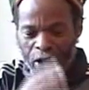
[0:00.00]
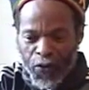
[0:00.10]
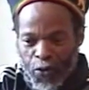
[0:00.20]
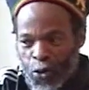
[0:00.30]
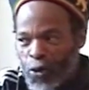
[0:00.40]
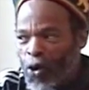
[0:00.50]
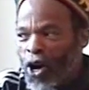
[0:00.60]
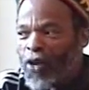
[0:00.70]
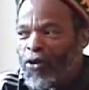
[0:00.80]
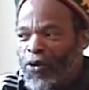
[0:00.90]
you have rude
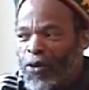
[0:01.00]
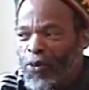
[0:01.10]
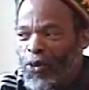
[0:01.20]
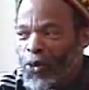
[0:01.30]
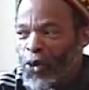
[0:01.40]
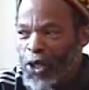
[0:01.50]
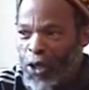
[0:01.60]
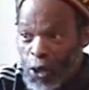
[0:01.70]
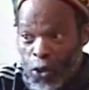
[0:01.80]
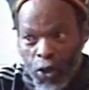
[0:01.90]
boy rhythm, which
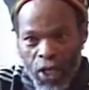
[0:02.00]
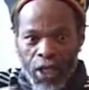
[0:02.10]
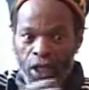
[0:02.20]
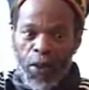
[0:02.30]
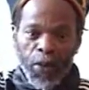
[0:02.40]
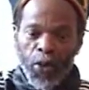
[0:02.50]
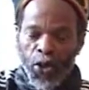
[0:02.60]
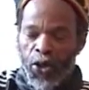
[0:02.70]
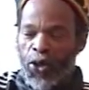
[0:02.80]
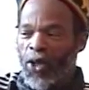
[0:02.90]
it was a little bit more
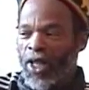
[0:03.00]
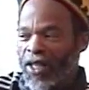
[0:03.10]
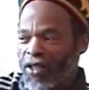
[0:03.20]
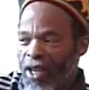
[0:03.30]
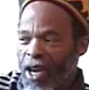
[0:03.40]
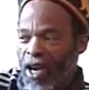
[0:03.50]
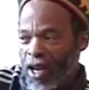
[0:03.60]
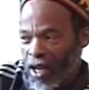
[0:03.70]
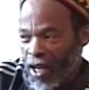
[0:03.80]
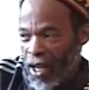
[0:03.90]
slow than ska.
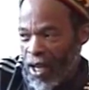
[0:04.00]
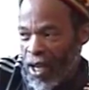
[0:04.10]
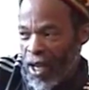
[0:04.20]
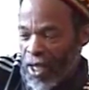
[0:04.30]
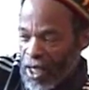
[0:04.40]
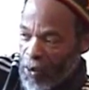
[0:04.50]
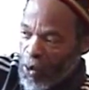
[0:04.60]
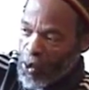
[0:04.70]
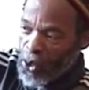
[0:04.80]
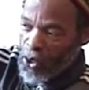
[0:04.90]
And then
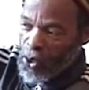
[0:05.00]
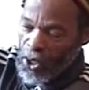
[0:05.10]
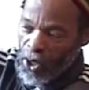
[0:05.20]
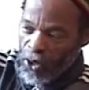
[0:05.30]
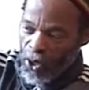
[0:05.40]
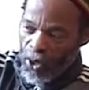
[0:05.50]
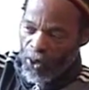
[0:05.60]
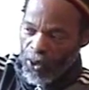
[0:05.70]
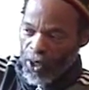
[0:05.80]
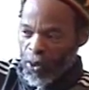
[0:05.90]
when we slow it down
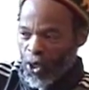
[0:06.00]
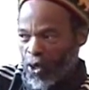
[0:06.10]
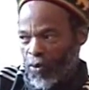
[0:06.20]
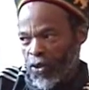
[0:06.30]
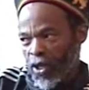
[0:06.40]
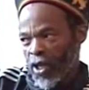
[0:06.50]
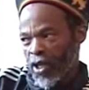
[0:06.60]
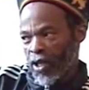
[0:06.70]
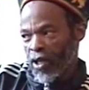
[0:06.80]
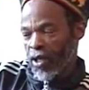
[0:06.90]
now, it becomes the
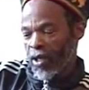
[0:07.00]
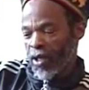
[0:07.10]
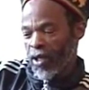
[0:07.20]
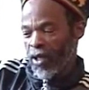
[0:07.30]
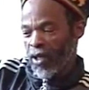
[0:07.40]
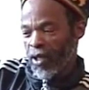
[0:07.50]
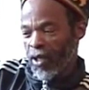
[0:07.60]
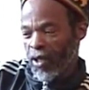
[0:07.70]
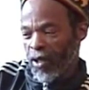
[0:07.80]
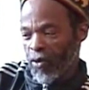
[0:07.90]

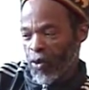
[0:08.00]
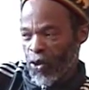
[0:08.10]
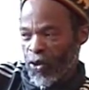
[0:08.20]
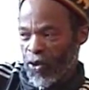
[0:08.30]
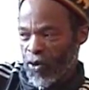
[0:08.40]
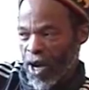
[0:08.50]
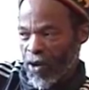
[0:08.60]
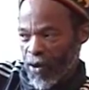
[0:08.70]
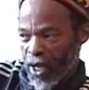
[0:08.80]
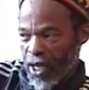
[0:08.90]
roots rock
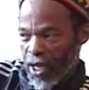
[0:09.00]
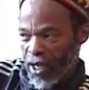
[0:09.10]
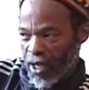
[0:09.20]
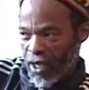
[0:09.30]
reggae.